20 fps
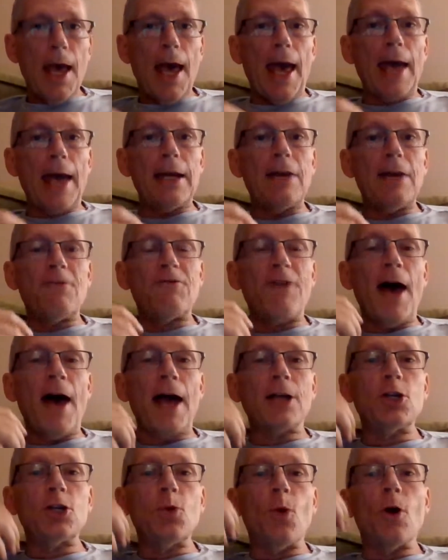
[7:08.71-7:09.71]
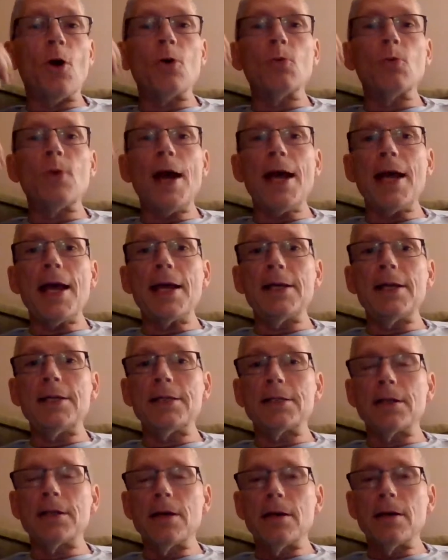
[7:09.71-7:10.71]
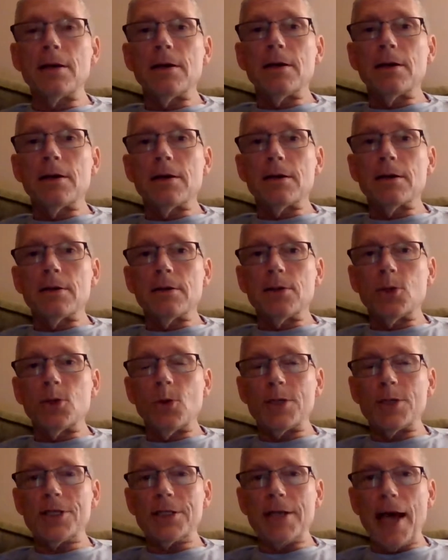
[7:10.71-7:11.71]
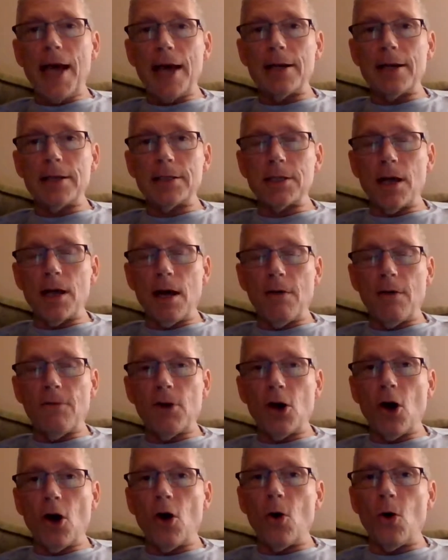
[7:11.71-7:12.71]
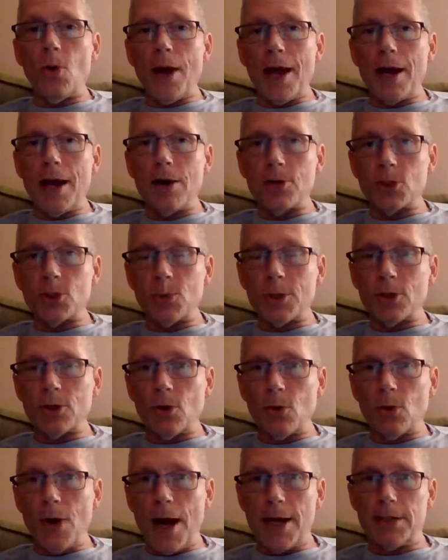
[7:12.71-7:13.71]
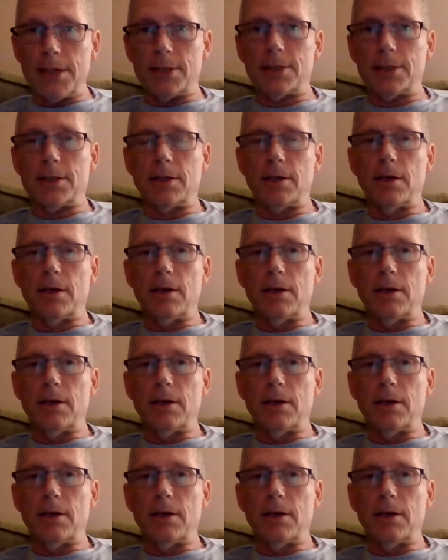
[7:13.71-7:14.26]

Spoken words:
and in fact, you are raised to a status of co-heirs with Christ